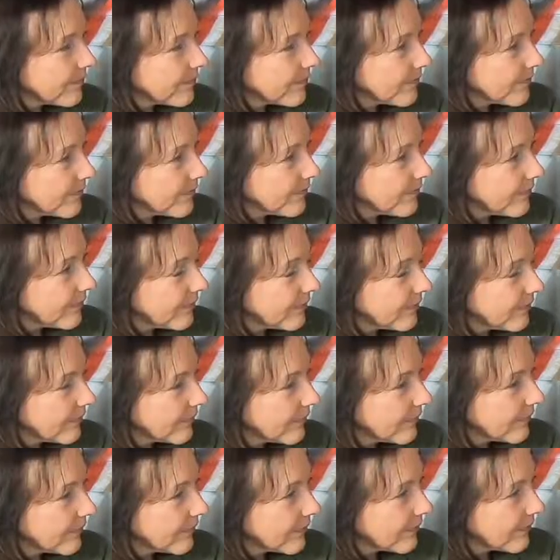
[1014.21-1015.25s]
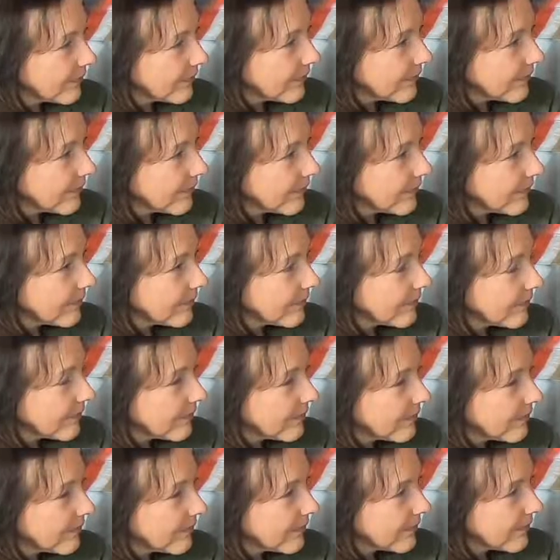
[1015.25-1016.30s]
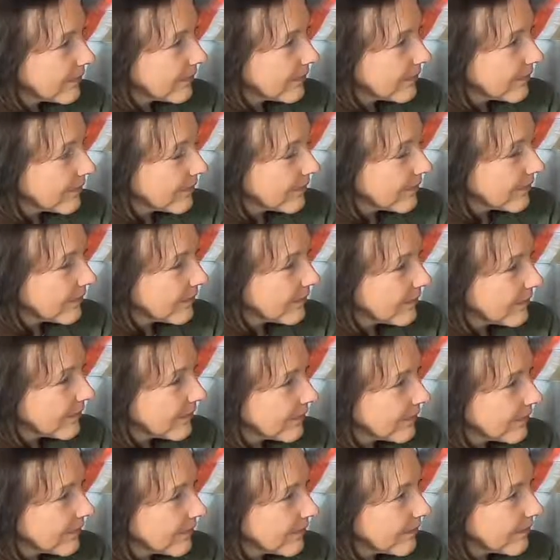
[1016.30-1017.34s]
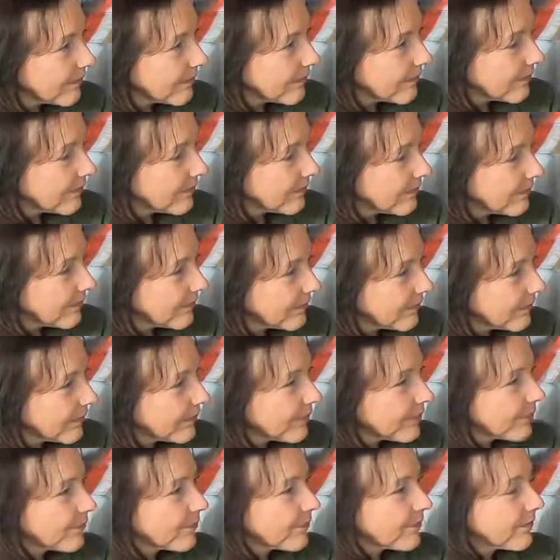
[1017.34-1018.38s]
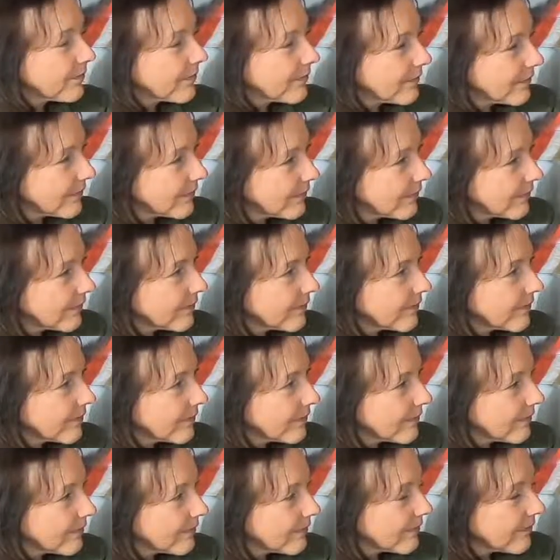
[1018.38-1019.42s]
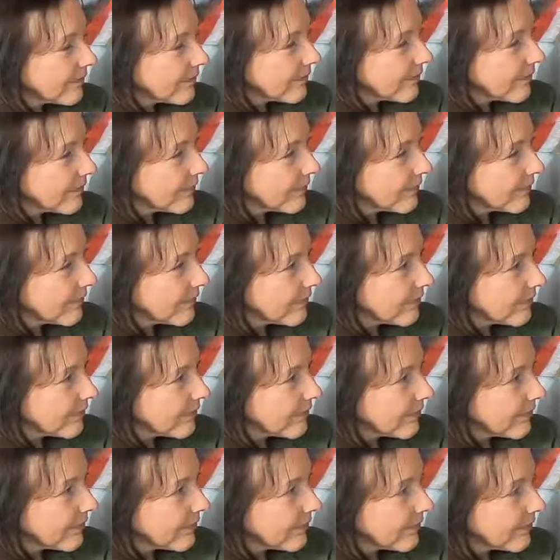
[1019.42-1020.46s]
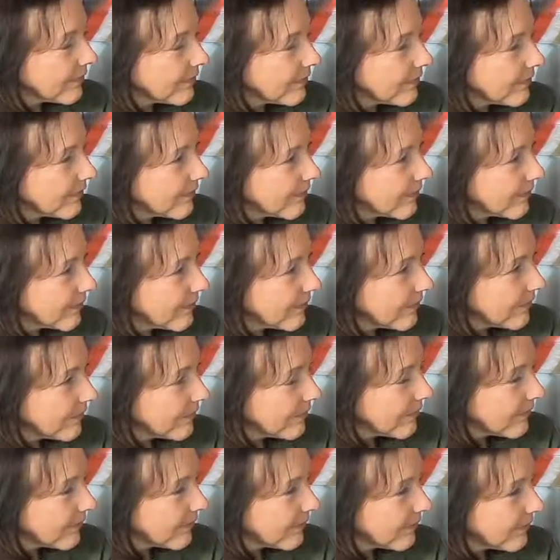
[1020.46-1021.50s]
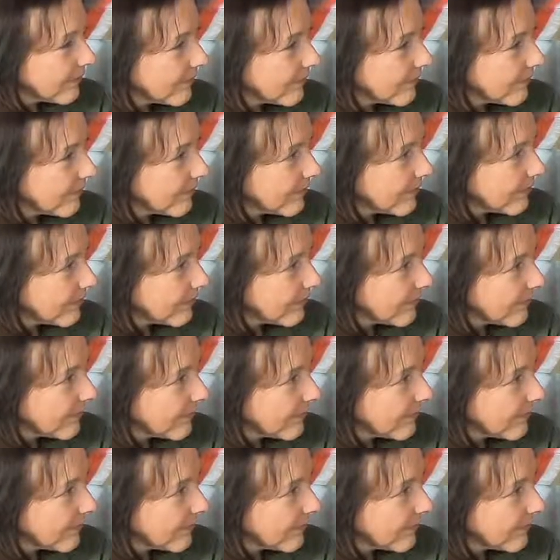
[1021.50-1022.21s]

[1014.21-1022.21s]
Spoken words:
(silent)